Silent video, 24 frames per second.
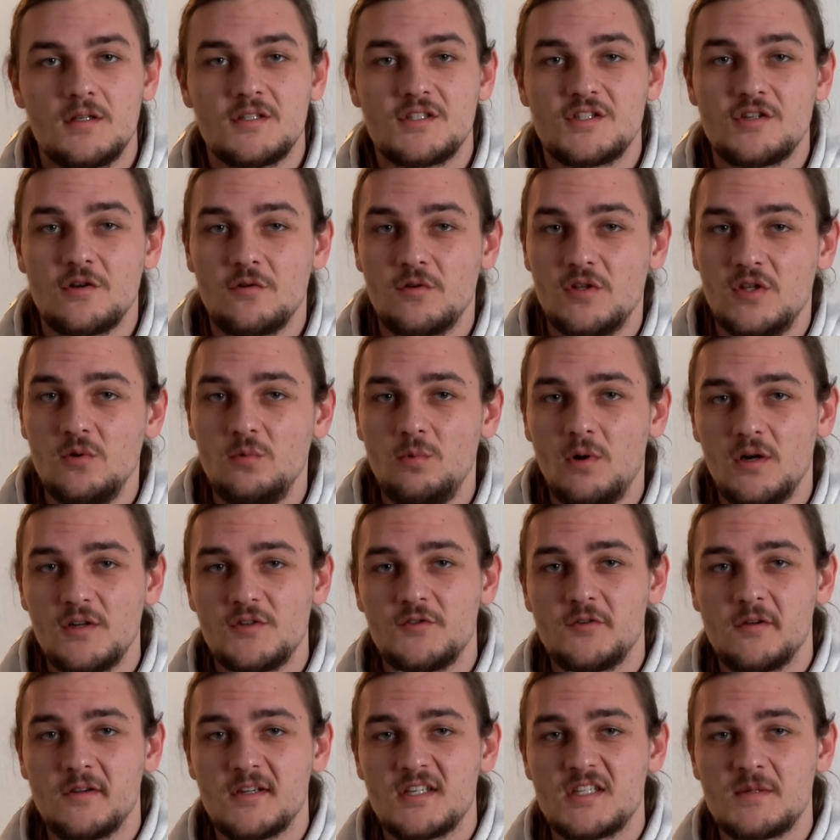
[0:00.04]
So you want
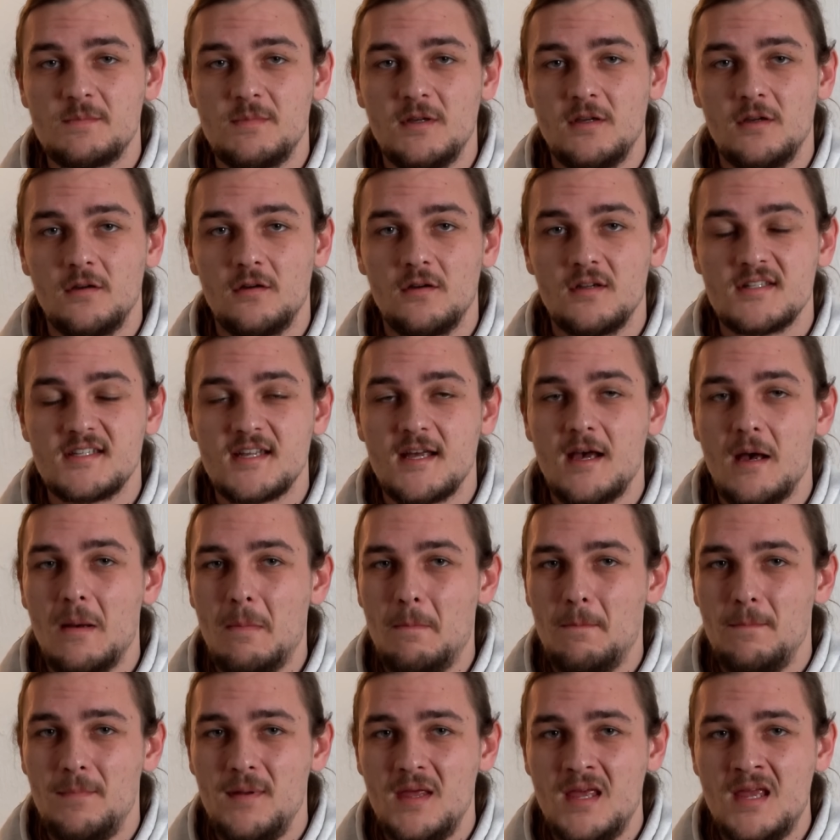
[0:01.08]
to experience a
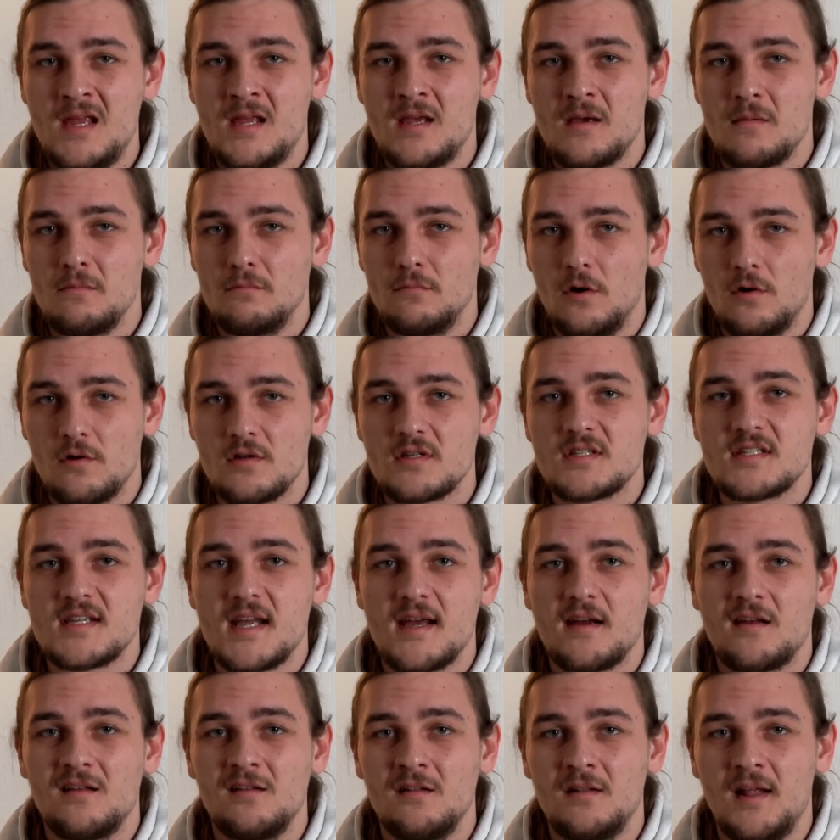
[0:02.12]
big
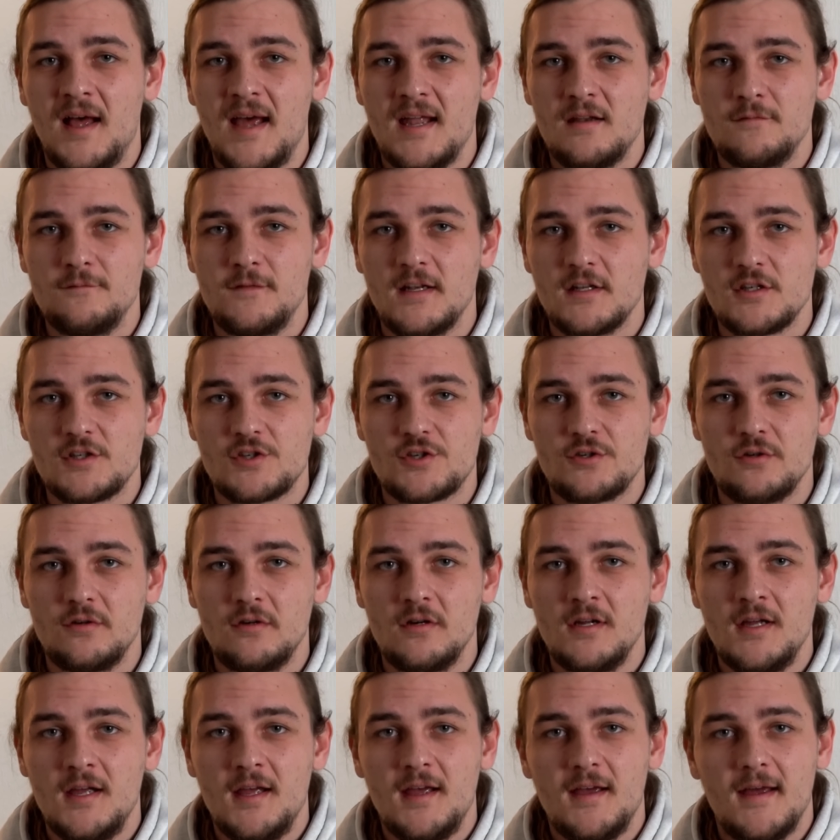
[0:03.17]
motorcycle
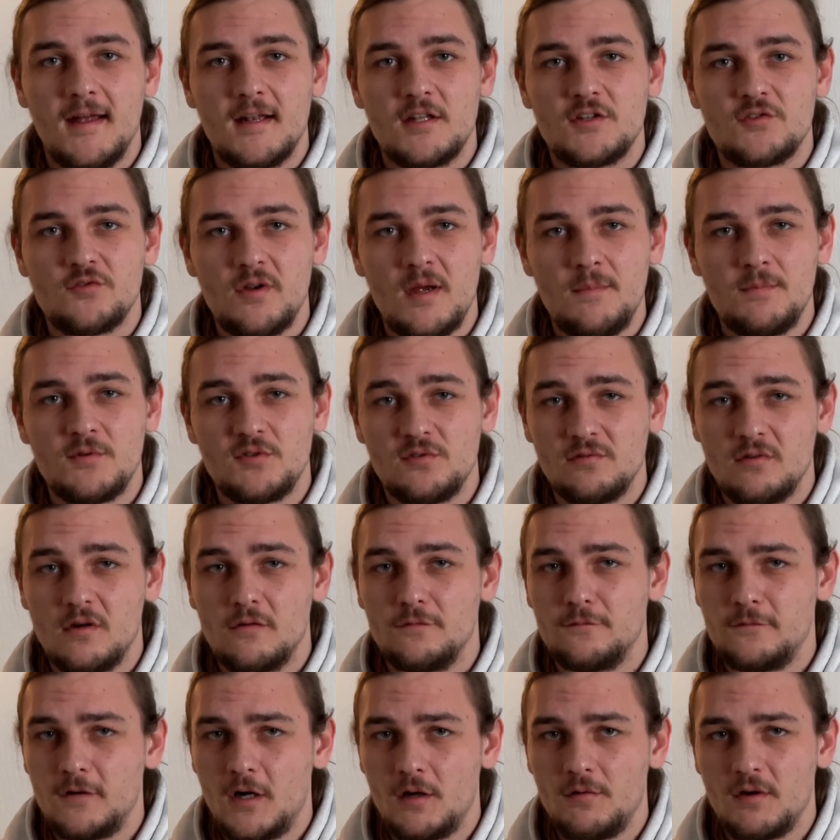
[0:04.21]
adventure, a trip to a
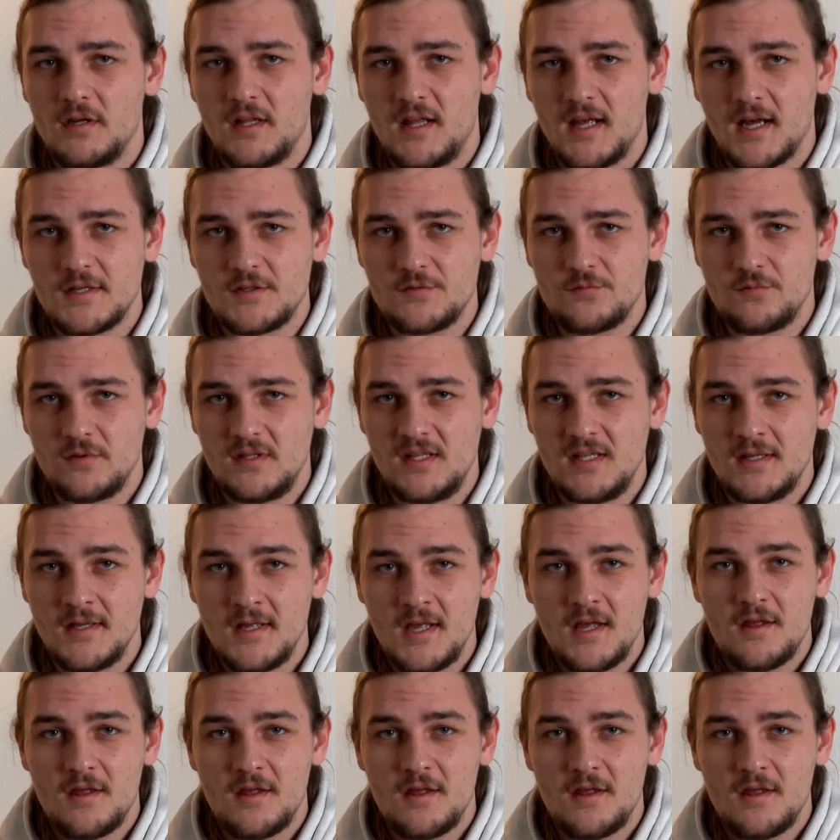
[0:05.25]
foreign country,